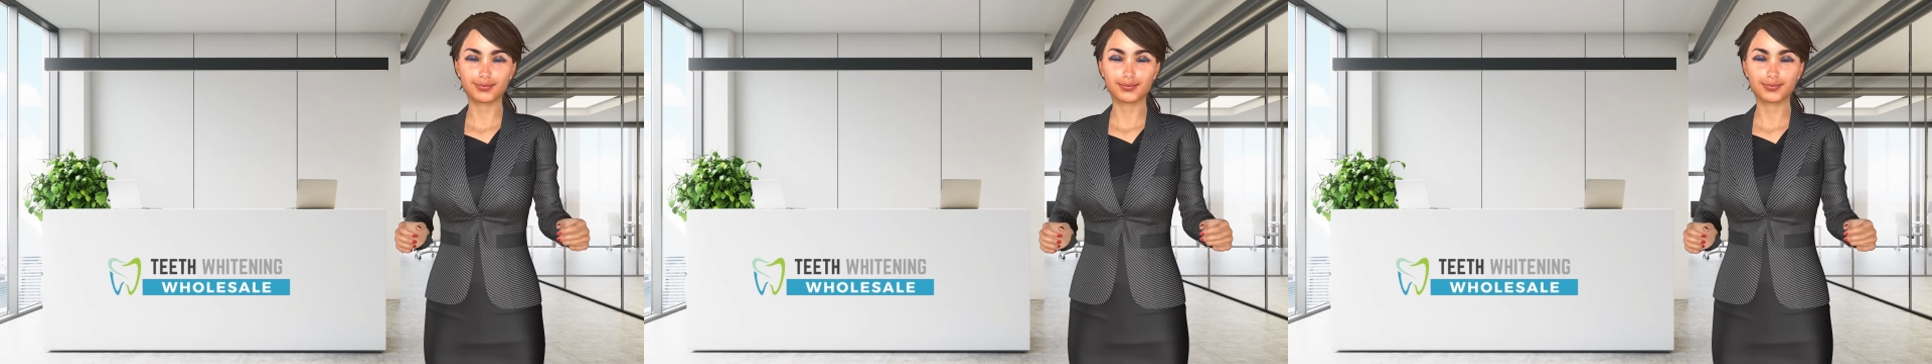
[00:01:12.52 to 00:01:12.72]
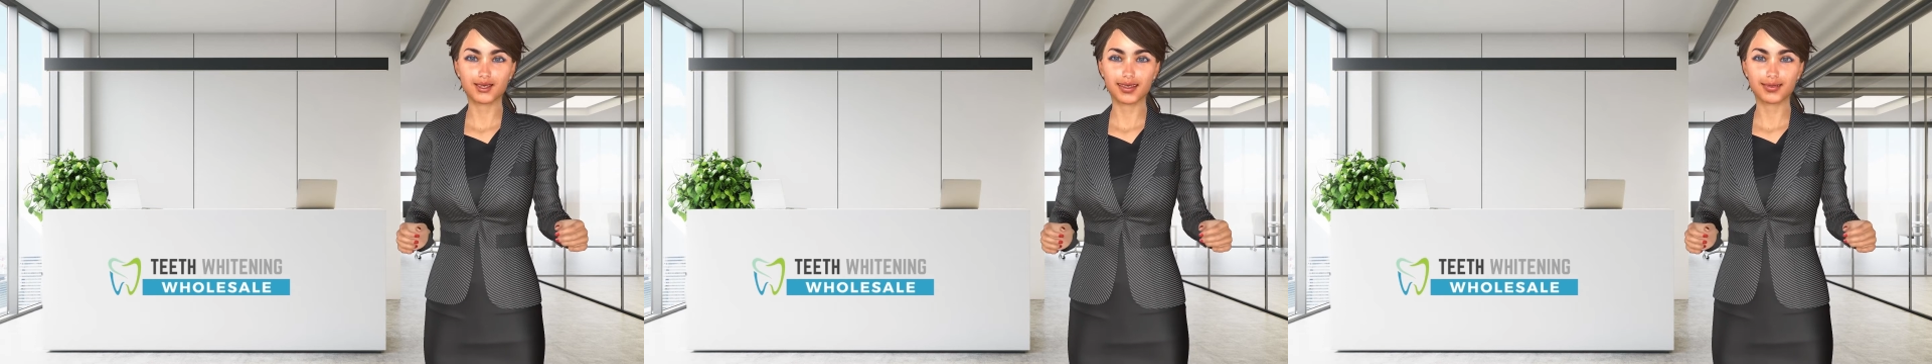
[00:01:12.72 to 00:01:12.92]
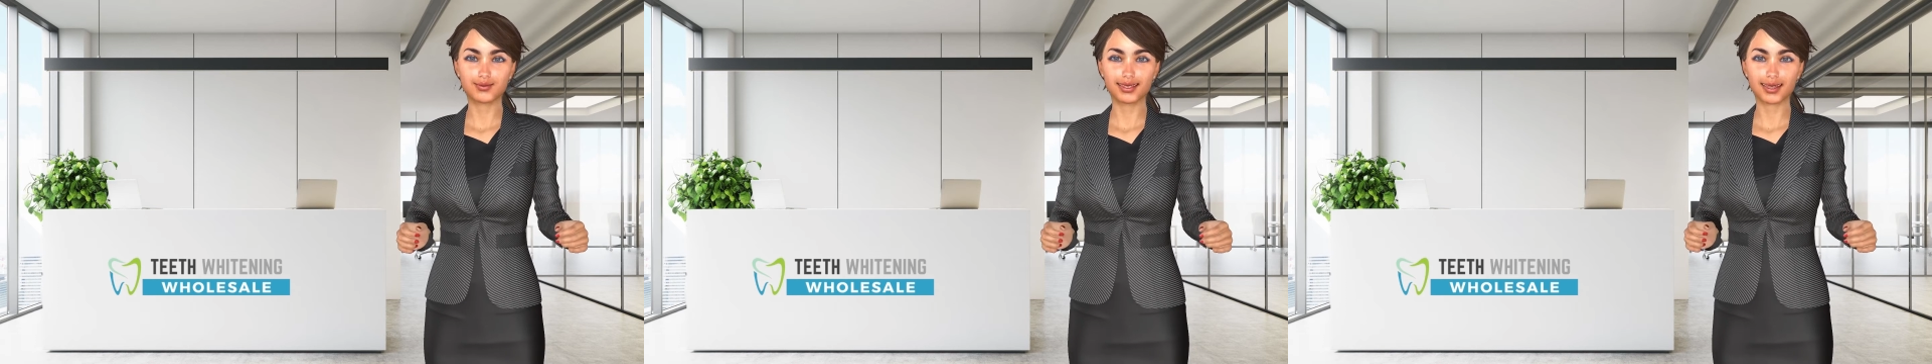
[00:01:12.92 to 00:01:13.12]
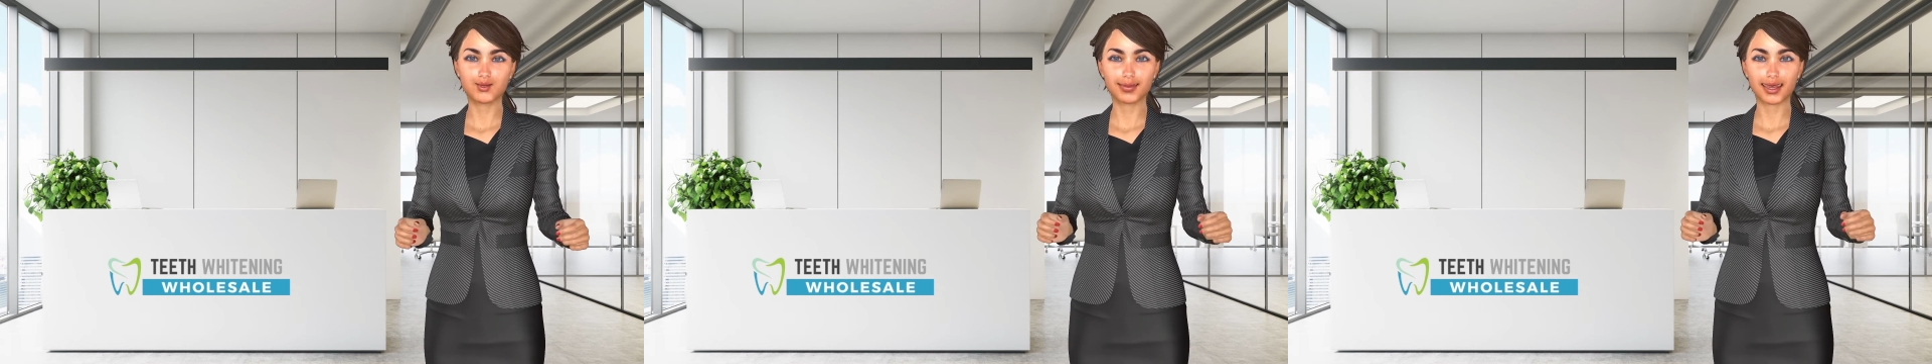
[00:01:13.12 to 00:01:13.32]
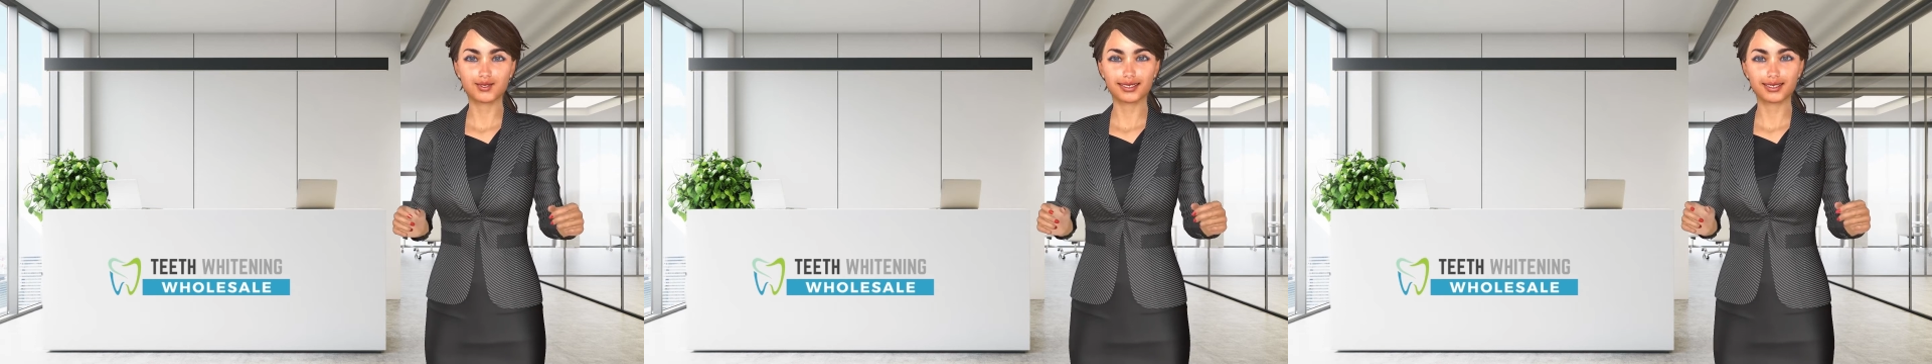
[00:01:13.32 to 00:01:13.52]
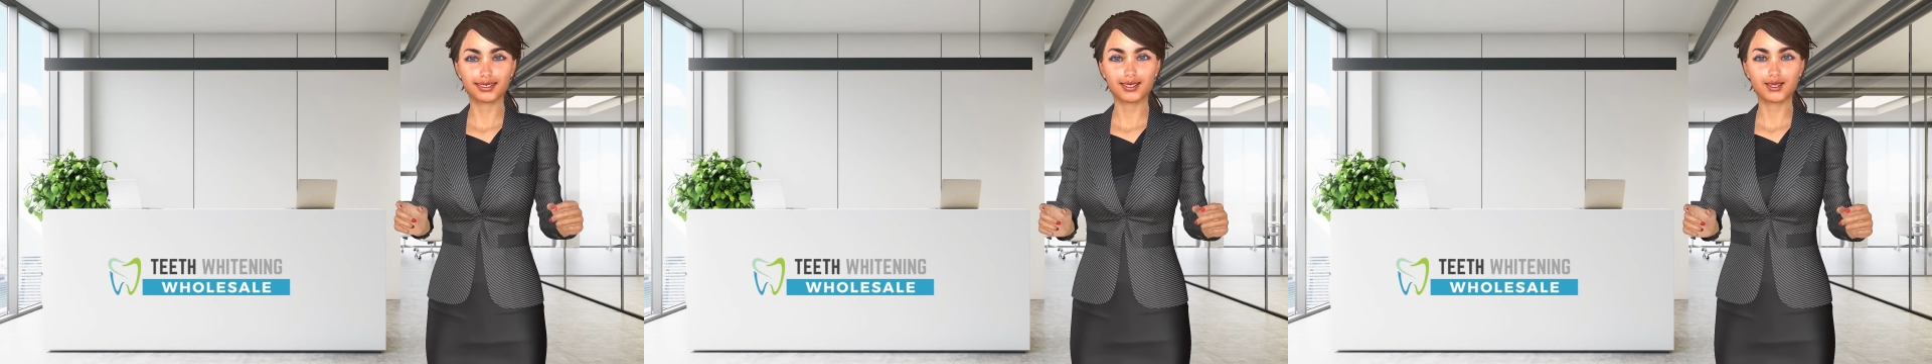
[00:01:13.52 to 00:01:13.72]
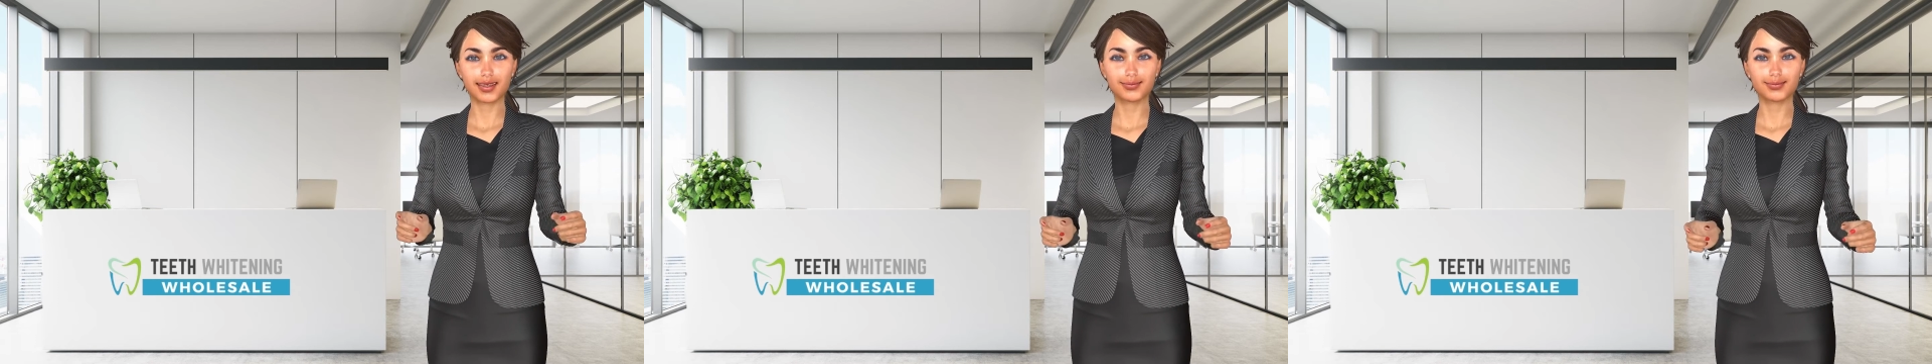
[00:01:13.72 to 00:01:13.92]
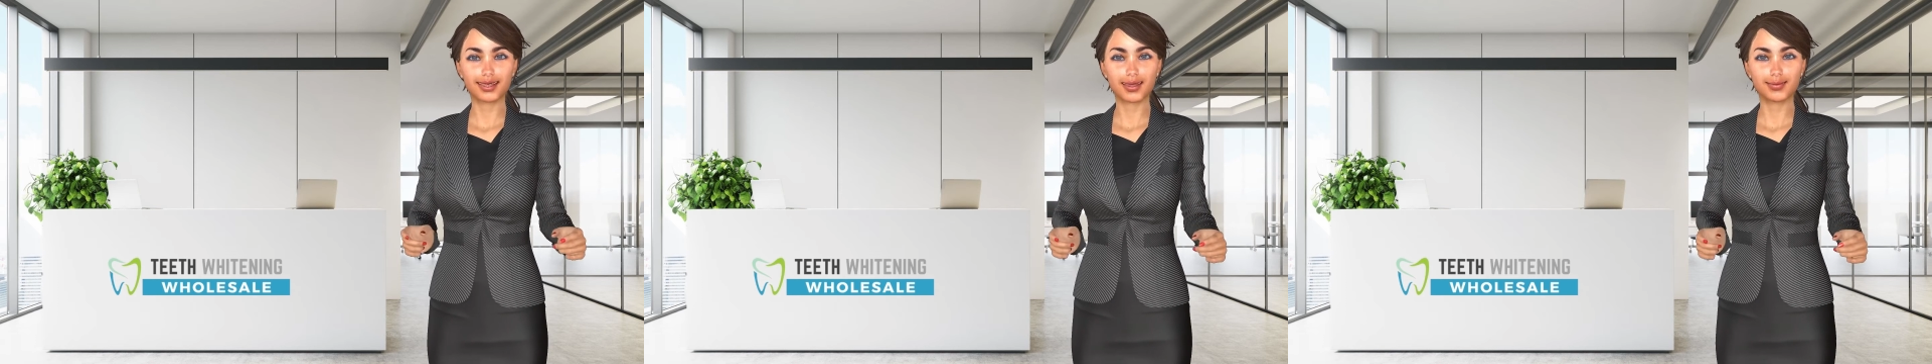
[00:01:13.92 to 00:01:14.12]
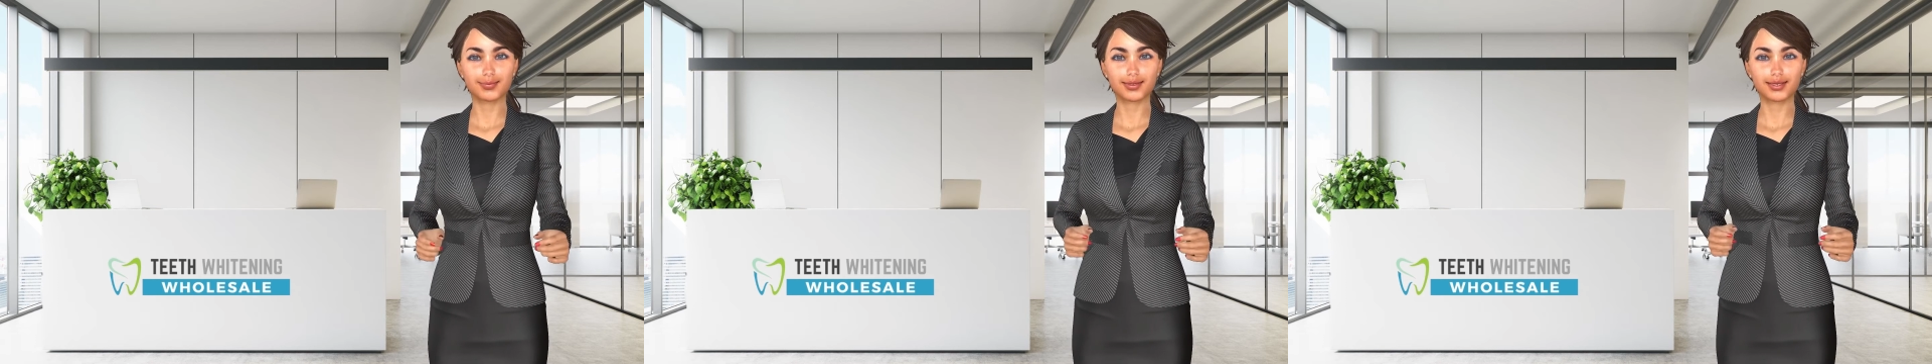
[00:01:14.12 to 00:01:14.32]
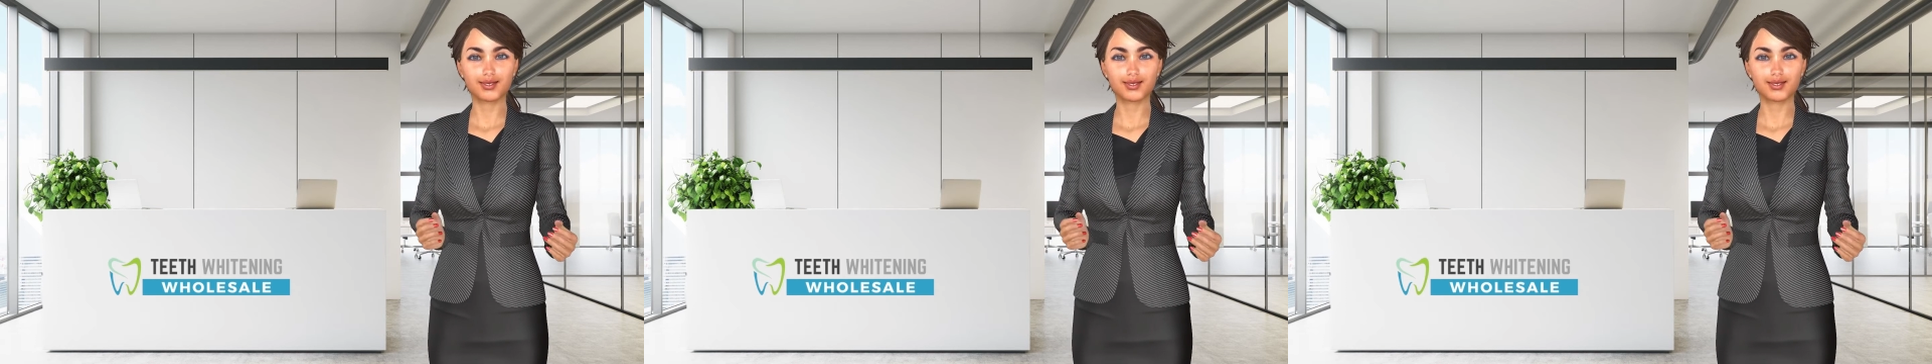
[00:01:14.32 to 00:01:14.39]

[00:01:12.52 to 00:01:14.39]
We are compliant with all